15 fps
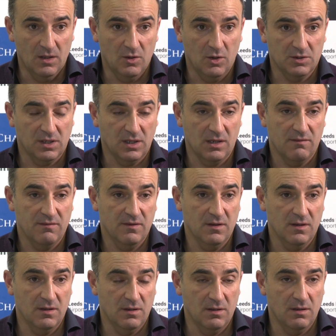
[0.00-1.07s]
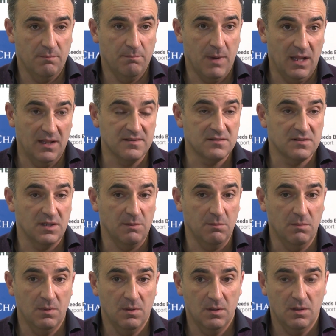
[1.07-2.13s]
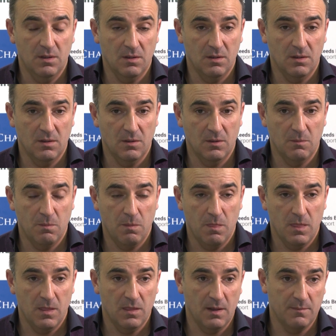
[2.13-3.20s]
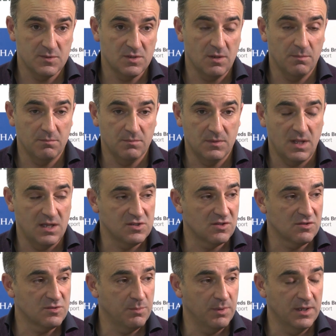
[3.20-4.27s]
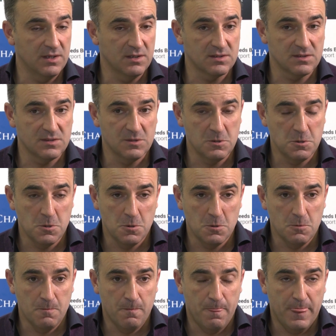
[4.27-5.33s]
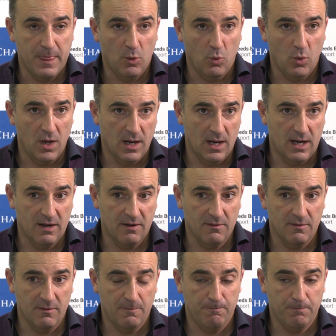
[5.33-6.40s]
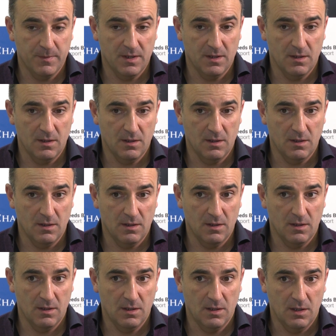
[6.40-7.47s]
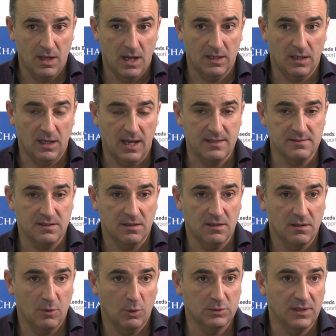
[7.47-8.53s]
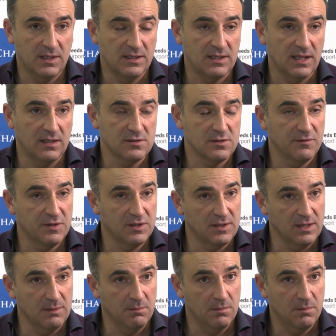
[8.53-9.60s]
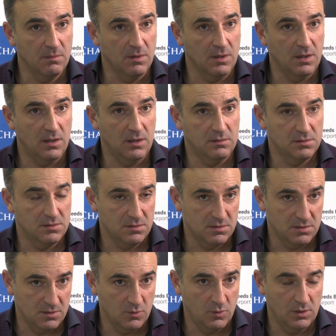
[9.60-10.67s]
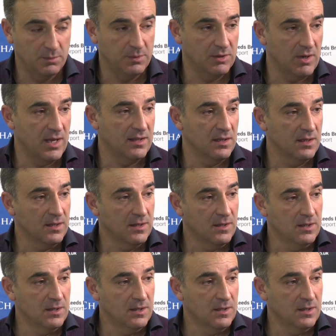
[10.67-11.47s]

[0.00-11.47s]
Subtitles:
Nottingham have a balanced team. They have some dangerous players. We are analyzing all the details of the team, and we'll be ready.